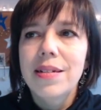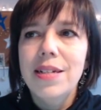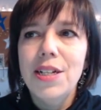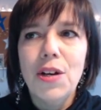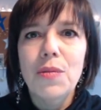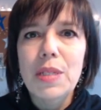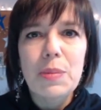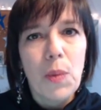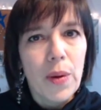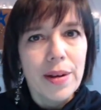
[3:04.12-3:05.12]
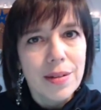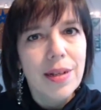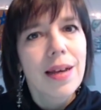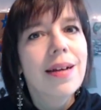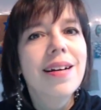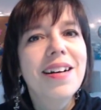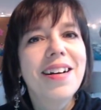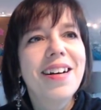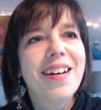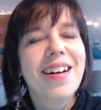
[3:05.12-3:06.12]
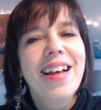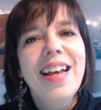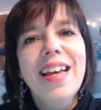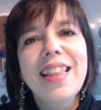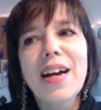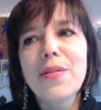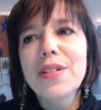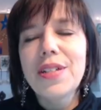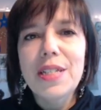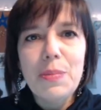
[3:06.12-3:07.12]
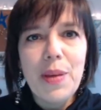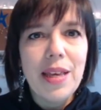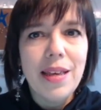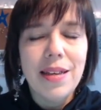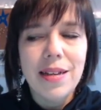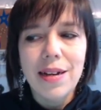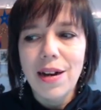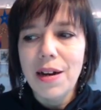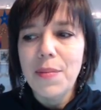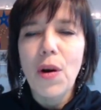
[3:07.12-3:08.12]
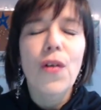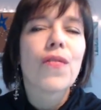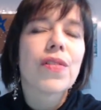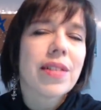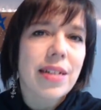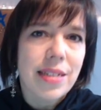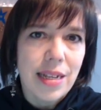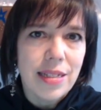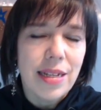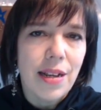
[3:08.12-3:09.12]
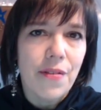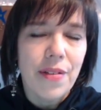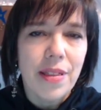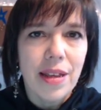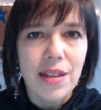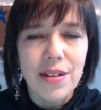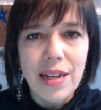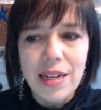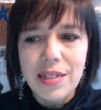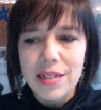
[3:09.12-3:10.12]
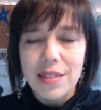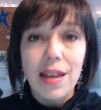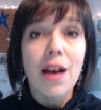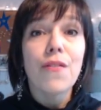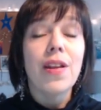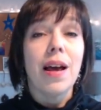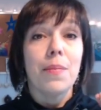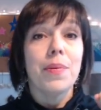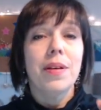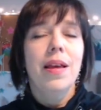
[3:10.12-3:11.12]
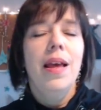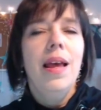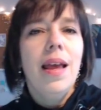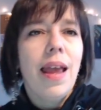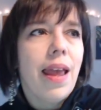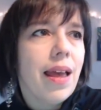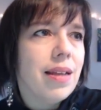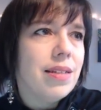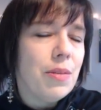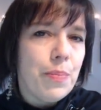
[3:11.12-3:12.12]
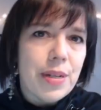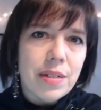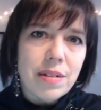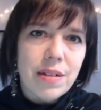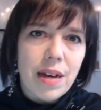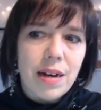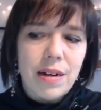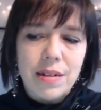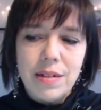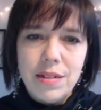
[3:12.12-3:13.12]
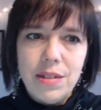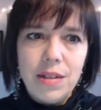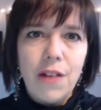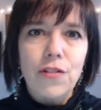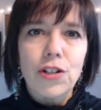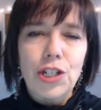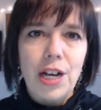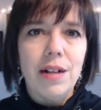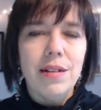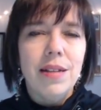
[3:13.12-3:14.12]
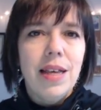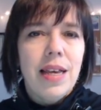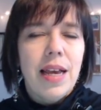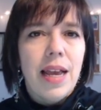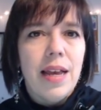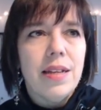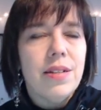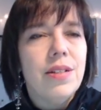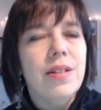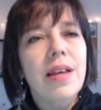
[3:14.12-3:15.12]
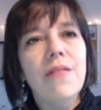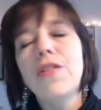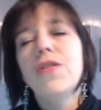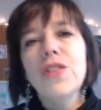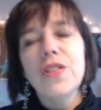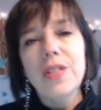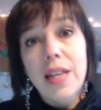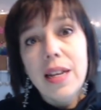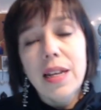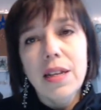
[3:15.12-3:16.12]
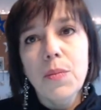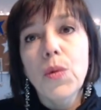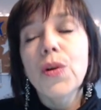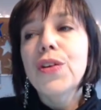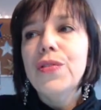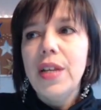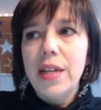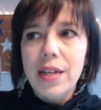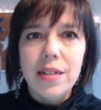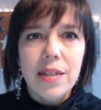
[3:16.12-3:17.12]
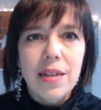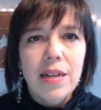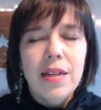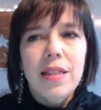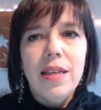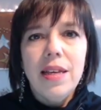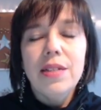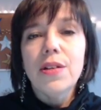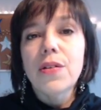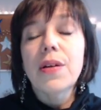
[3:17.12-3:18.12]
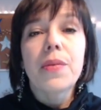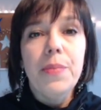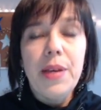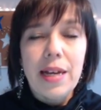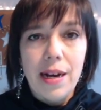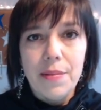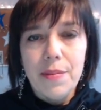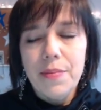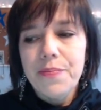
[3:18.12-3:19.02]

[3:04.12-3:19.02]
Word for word: you know, spoiled. That was just being overly sensitive, and that you needed to toughen up and build a tougher shell. And if you just did it, the more you did it, the easier it would become.